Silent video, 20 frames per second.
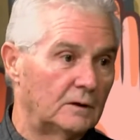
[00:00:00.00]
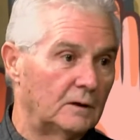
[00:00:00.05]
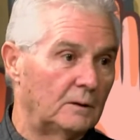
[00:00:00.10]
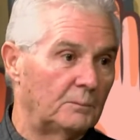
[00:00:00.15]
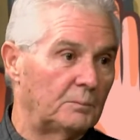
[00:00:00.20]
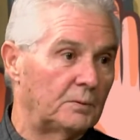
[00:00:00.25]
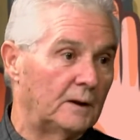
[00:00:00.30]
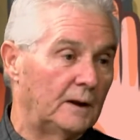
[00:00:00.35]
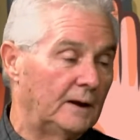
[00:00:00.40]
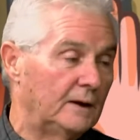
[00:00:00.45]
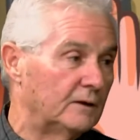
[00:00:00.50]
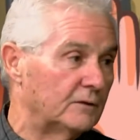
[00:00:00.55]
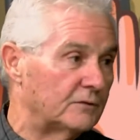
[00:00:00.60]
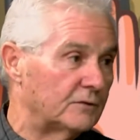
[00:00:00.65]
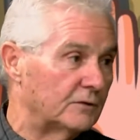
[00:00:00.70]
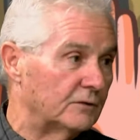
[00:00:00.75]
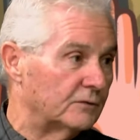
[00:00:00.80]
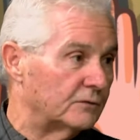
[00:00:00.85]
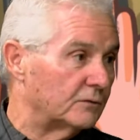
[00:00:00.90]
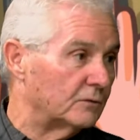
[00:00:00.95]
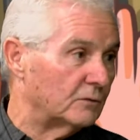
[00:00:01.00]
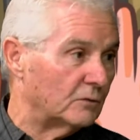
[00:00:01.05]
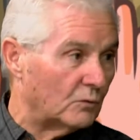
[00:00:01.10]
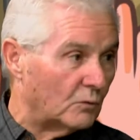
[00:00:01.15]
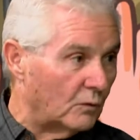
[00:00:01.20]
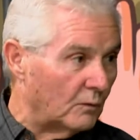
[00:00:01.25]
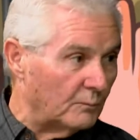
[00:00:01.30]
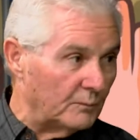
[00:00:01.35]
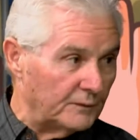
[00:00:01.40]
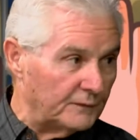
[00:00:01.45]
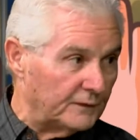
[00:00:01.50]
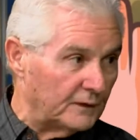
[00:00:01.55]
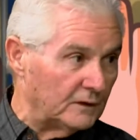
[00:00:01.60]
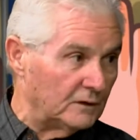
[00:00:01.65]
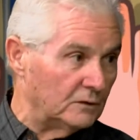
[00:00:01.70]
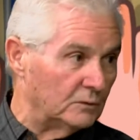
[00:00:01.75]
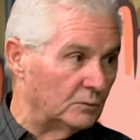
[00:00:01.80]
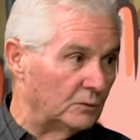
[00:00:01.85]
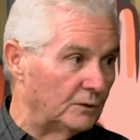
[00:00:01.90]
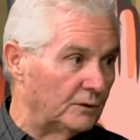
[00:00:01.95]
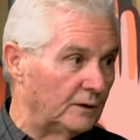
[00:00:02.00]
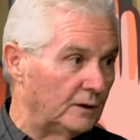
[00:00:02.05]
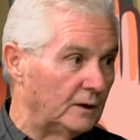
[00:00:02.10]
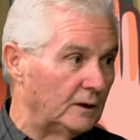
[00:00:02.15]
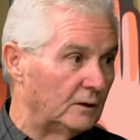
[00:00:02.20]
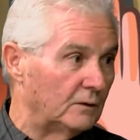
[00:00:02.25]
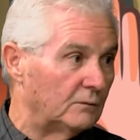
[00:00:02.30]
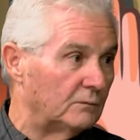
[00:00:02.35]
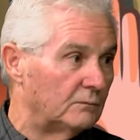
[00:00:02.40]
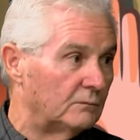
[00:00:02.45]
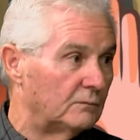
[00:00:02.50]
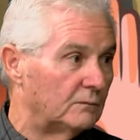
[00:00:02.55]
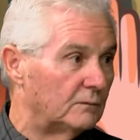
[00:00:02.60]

appliances or equipment that you would need,